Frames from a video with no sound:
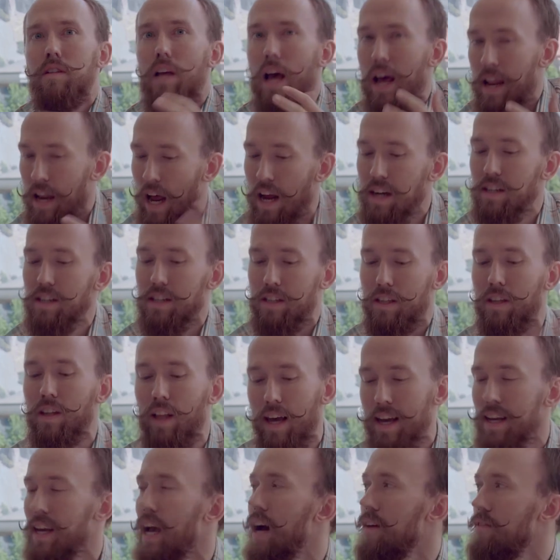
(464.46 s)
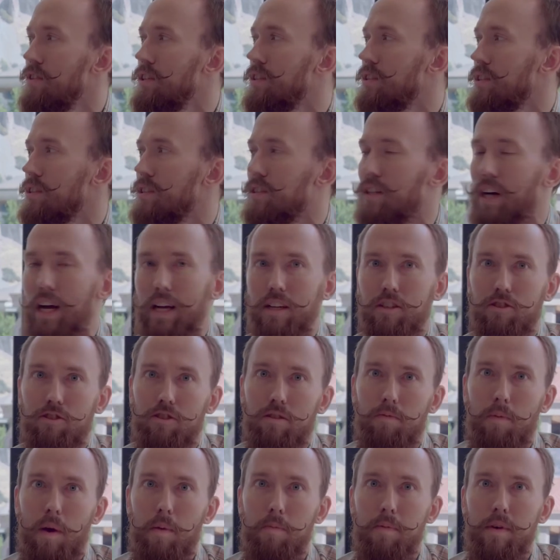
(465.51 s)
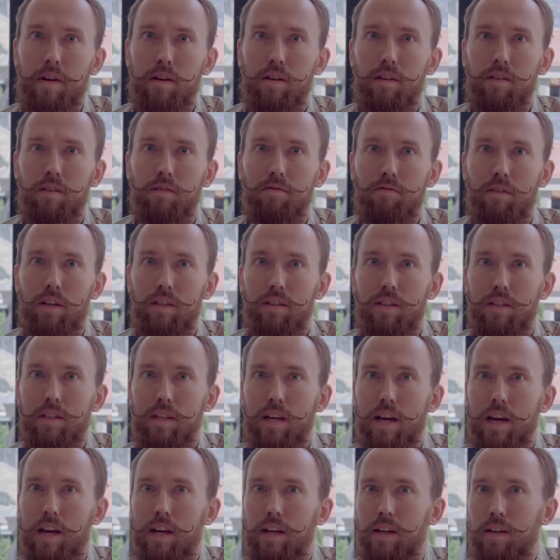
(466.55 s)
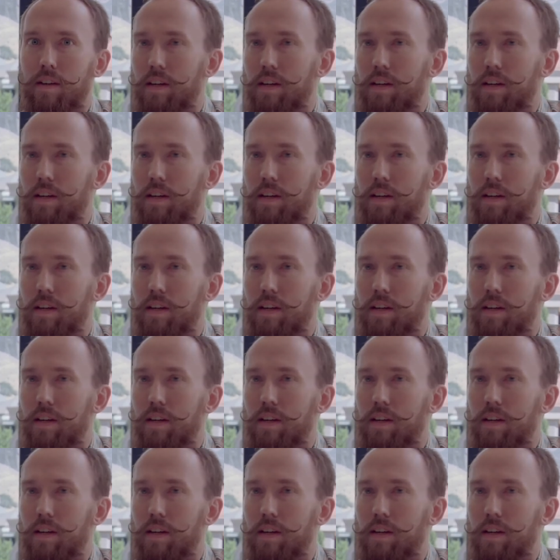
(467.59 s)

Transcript: And I just like having a little extra in my beard throughout the day.